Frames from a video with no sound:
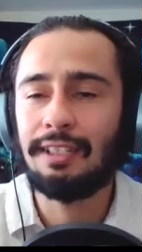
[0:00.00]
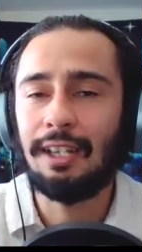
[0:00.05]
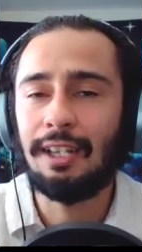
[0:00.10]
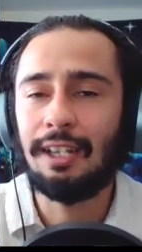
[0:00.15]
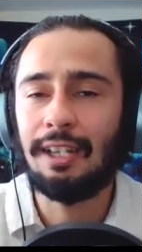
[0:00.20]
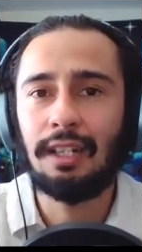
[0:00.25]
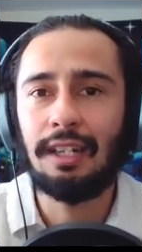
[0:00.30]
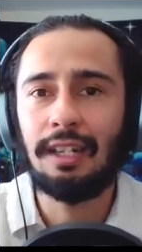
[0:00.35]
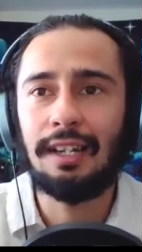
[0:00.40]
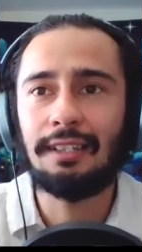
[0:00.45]
I
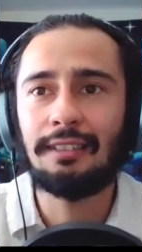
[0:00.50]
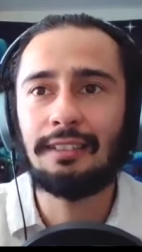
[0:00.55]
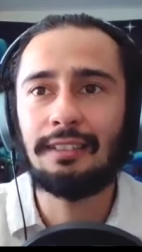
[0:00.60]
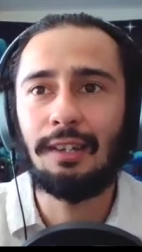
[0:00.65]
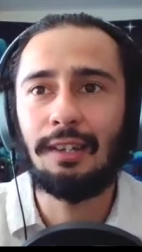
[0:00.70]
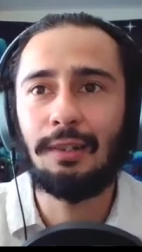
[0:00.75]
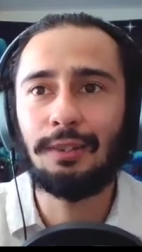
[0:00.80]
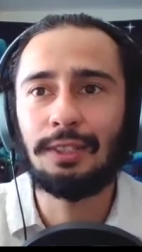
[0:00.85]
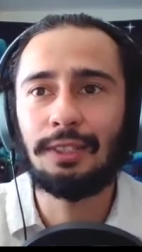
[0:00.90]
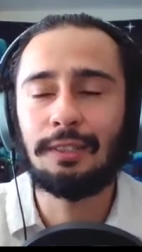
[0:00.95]
realized
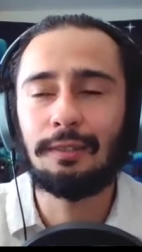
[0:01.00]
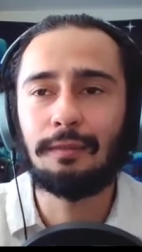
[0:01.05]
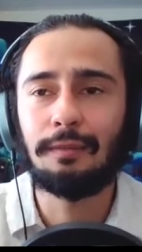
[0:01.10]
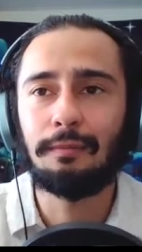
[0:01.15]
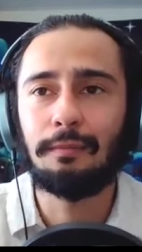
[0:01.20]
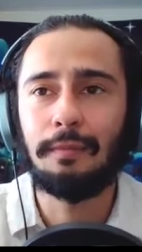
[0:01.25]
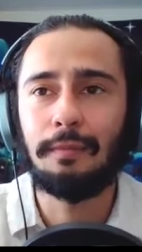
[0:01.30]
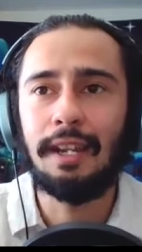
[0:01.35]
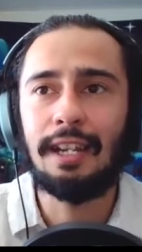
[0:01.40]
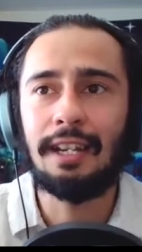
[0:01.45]
I was
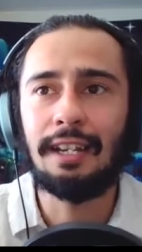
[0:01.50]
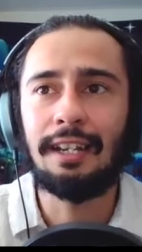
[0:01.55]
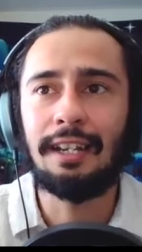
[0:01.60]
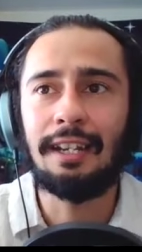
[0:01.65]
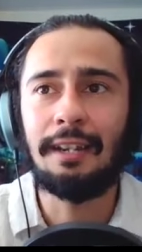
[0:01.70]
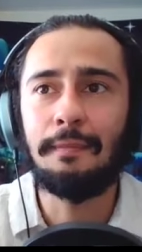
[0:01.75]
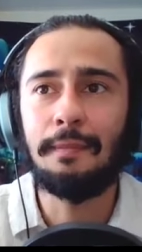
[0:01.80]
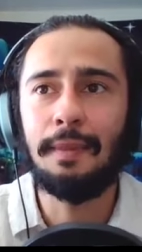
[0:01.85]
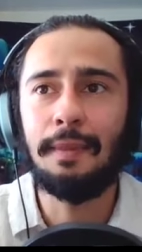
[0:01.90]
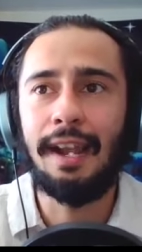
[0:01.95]
making an
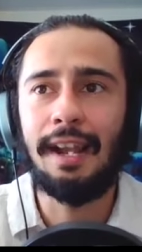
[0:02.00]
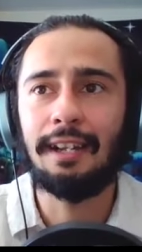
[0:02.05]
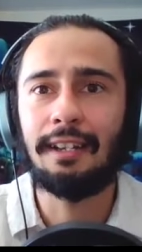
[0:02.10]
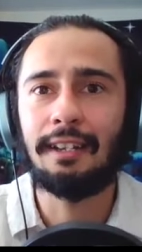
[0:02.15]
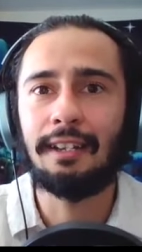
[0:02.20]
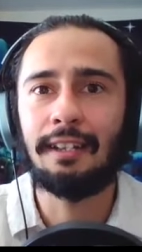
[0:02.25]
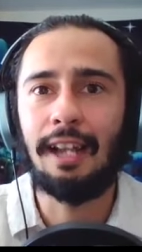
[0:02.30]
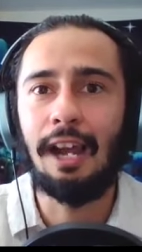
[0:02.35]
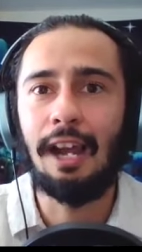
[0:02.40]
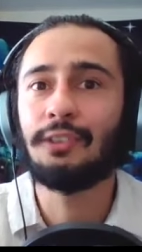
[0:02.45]
impact
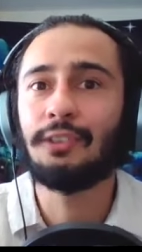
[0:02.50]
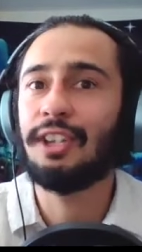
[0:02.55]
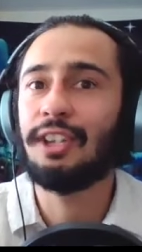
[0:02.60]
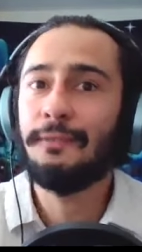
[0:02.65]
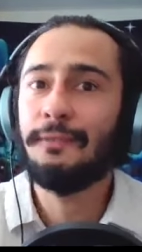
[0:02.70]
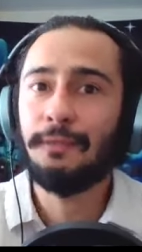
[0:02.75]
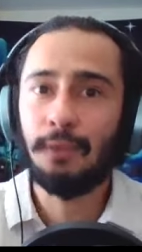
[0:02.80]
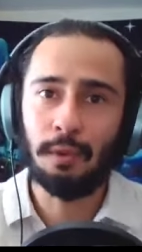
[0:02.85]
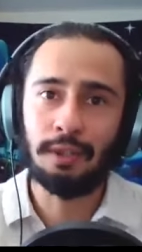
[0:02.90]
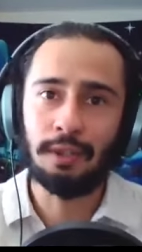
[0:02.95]
and I was
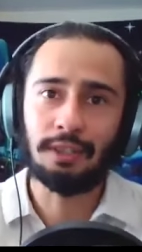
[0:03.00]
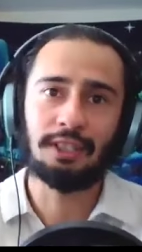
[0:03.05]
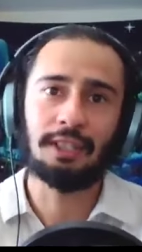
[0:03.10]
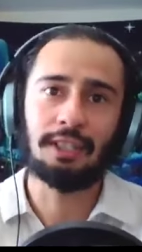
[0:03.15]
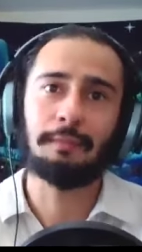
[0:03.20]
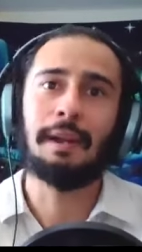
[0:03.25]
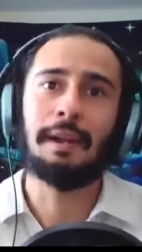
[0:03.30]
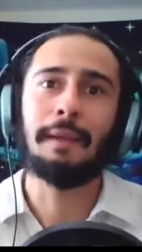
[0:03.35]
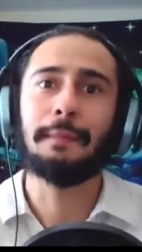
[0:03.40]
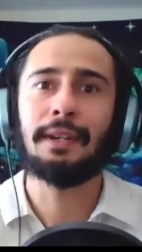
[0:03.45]

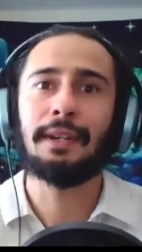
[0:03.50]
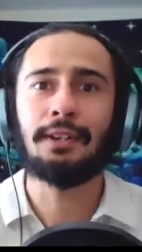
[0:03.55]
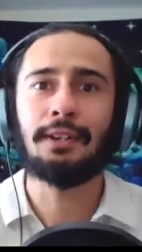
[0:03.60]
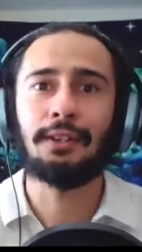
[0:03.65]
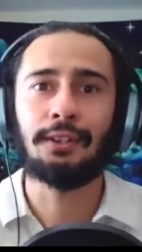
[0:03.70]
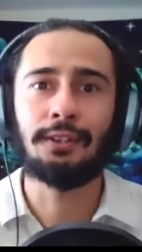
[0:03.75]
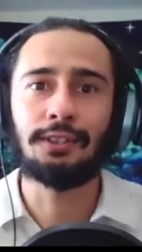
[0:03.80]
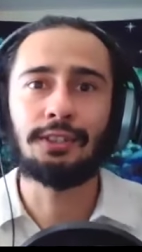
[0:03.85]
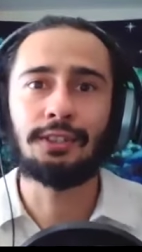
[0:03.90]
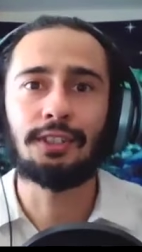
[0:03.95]
influencing my
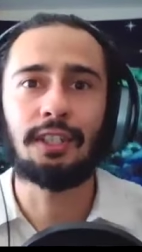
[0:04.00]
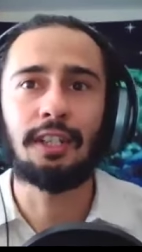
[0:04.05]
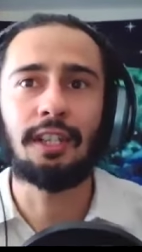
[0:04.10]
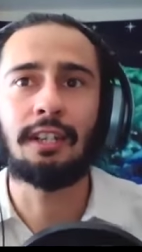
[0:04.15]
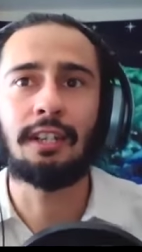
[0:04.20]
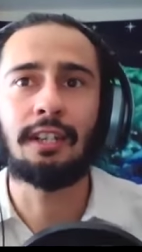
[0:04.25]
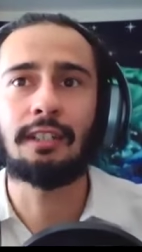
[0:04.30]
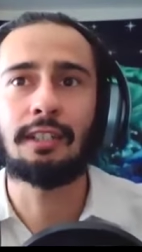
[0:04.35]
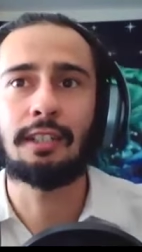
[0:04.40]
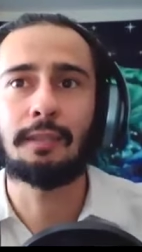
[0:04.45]
peers
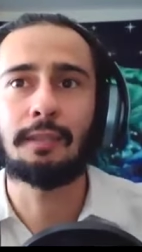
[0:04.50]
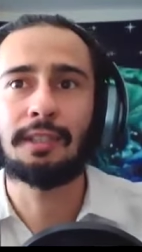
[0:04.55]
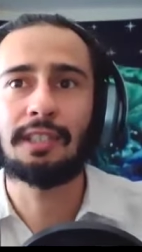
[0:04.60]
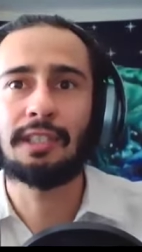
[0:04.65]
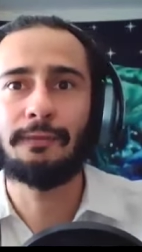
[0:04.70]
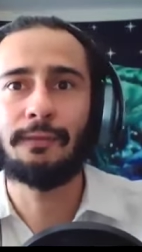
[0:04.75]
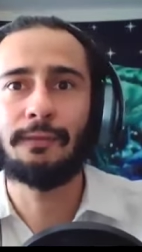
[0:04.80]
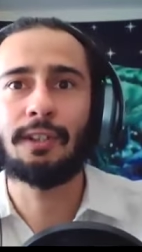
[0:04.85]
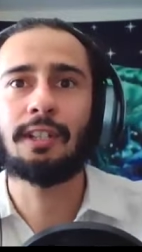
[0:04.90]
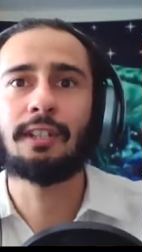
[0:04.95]
and
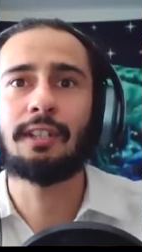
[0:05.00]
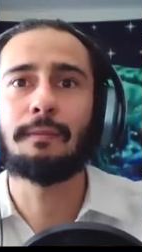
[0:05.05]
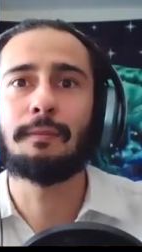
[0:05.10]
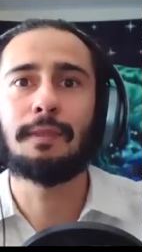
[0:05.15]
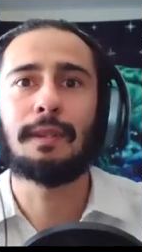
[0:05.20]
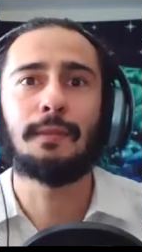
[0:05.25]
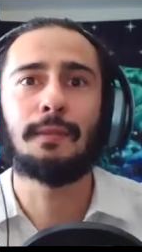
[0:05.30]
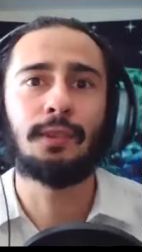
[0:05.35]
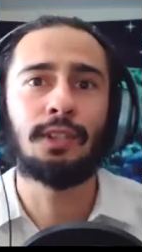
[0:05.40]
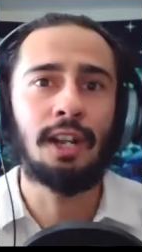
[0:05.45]
specifically the
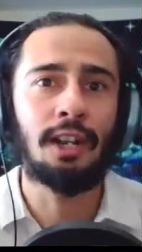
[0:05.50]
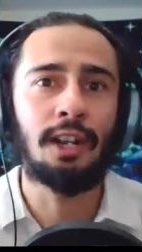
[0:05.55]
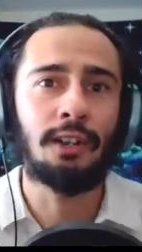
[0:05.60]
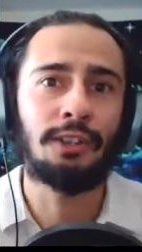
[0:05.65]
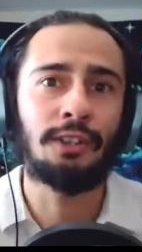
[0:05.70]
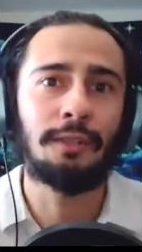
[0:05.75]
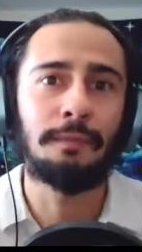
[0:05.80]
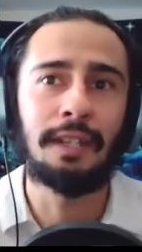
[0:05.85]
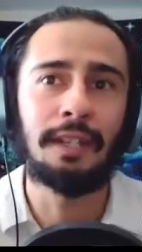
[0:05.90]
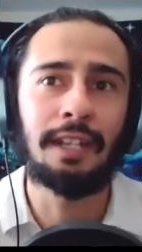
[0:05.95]
people
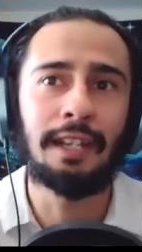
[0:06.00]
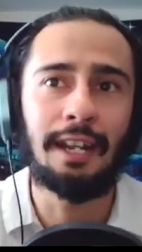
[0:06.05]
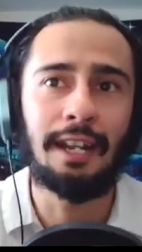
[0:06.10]
younger than me.